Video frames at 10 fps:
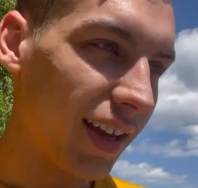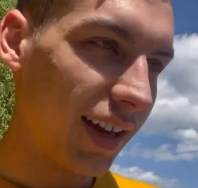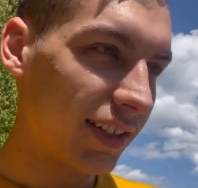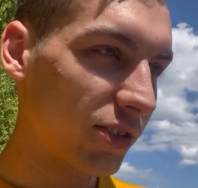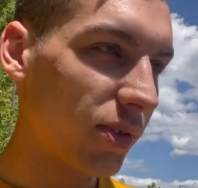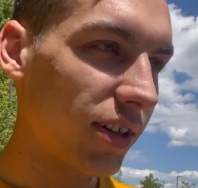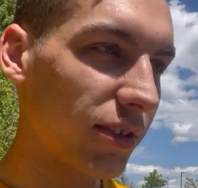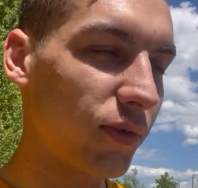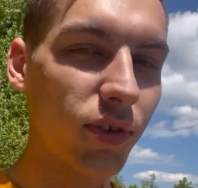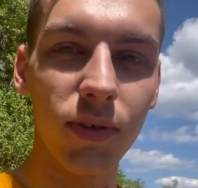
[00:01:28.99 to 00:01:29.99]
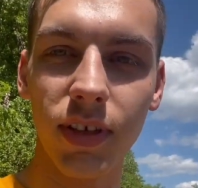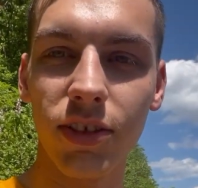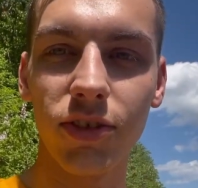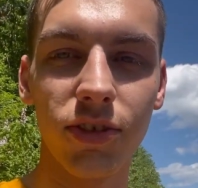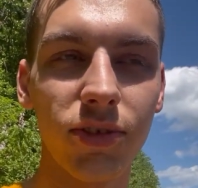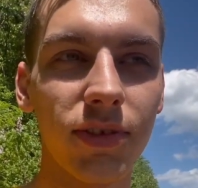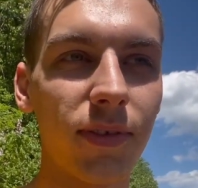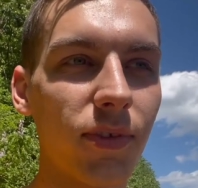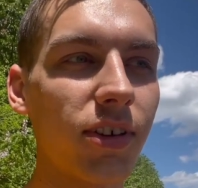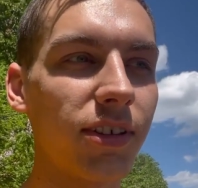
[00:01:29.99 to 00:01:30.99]
had quite a few issues
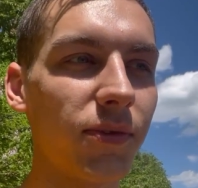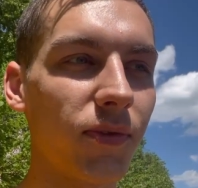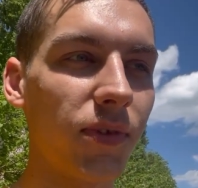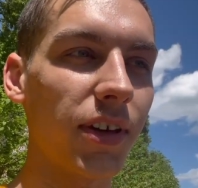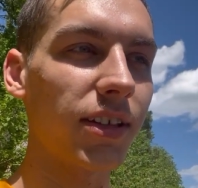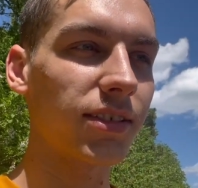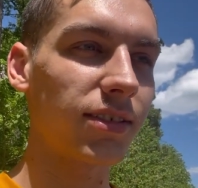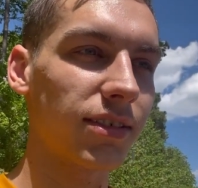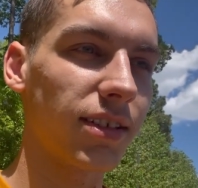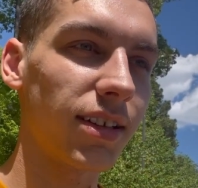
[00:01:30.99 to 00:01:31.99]
I've already fixed.